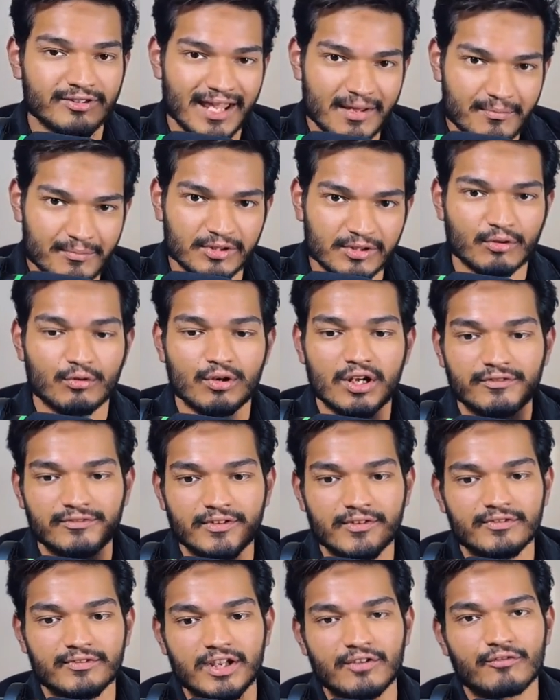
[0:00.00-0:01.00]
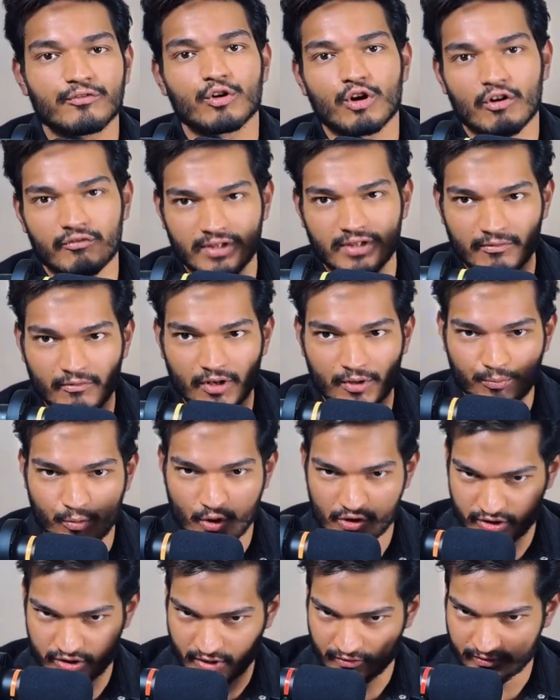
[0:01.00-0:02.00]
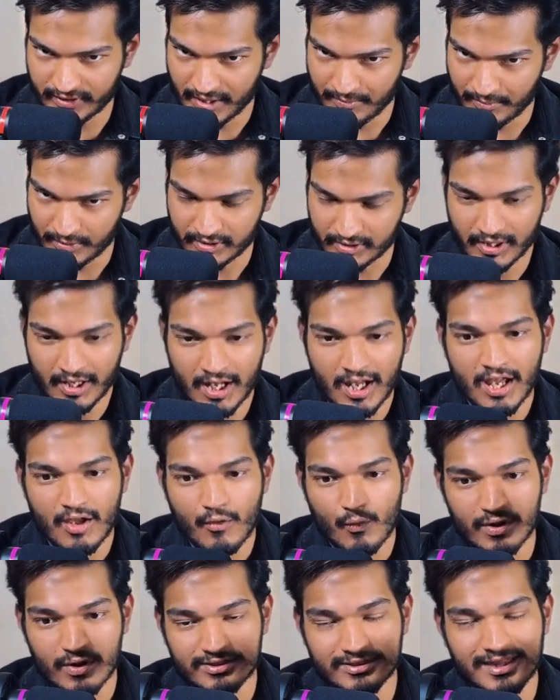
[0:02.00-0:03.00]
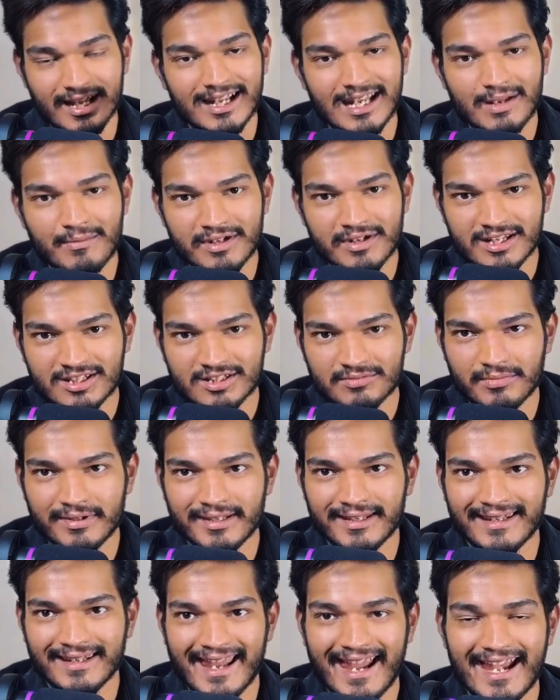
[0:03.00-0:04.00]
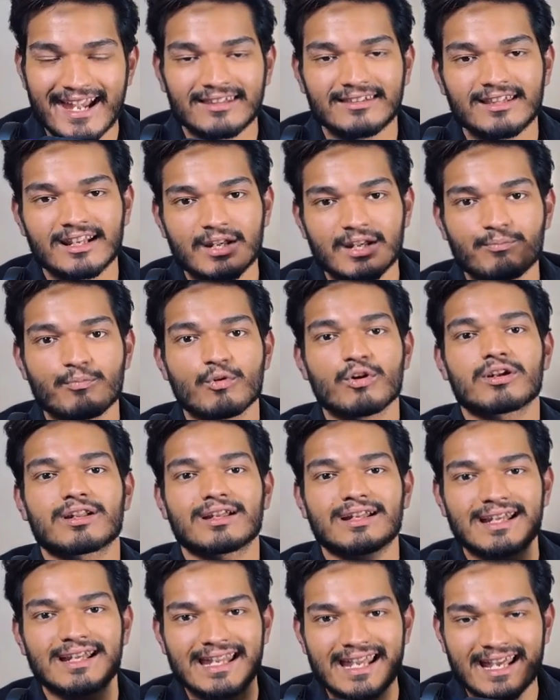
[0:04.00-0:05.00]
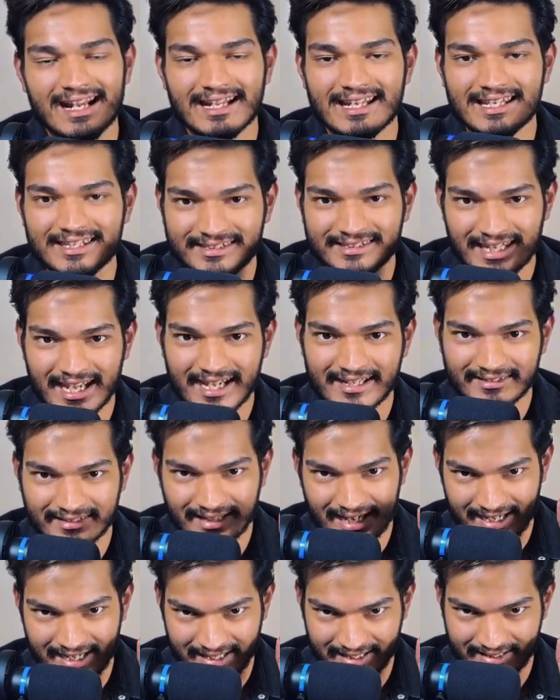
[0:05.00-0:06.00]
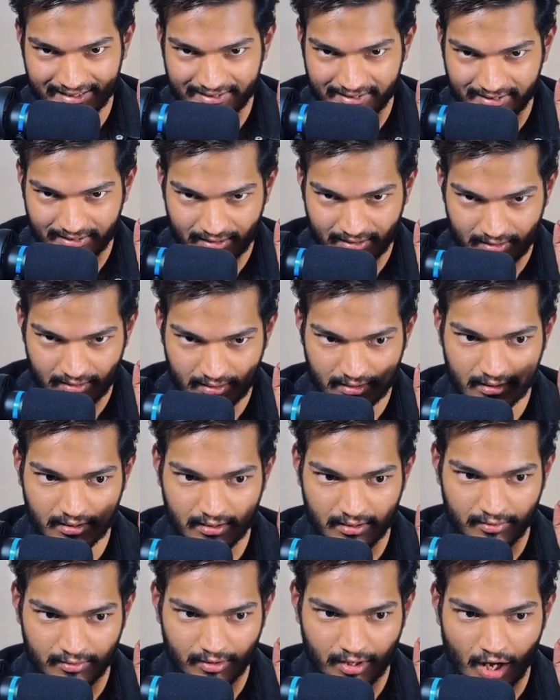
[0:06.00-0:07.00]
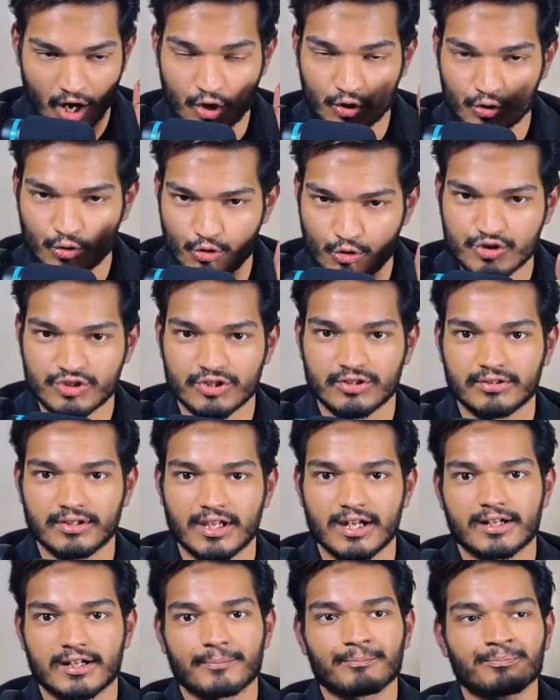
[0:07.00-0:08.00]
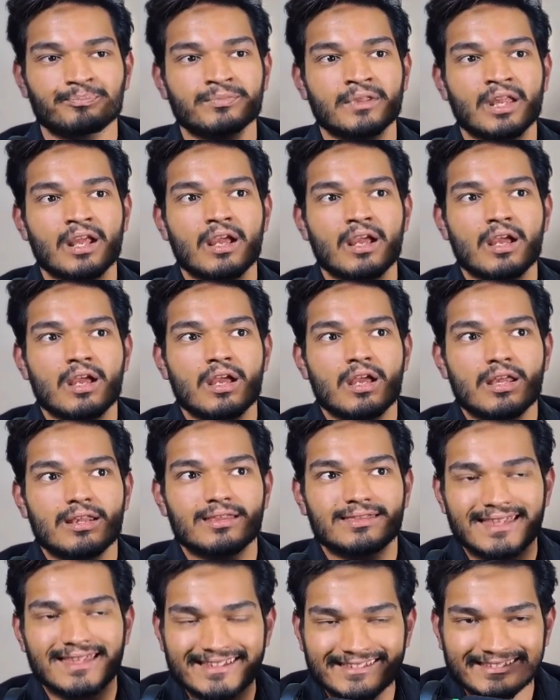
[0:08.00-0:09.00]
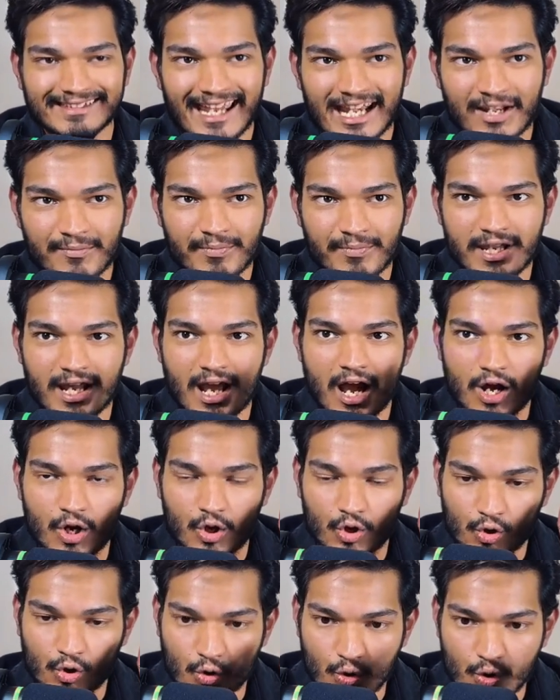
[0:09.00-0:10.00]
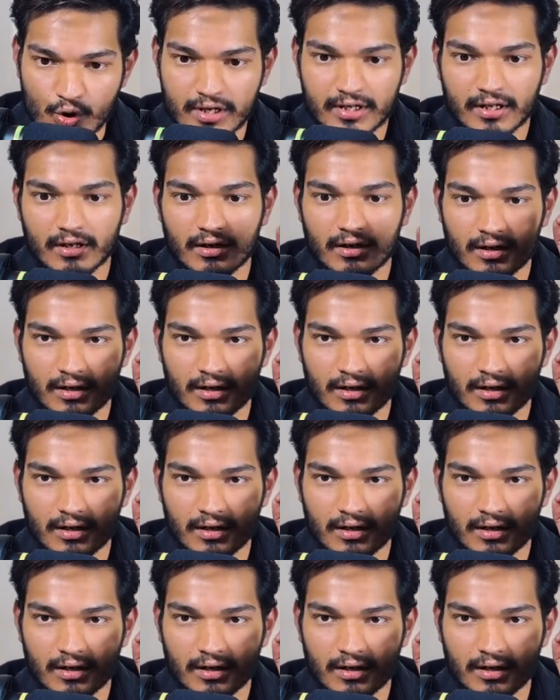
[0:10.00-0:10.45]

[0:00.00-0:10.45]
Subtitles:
samples, only 54 of them were positive samples. With that limitation being in head, the report clearly states at its conclusion that this can be a good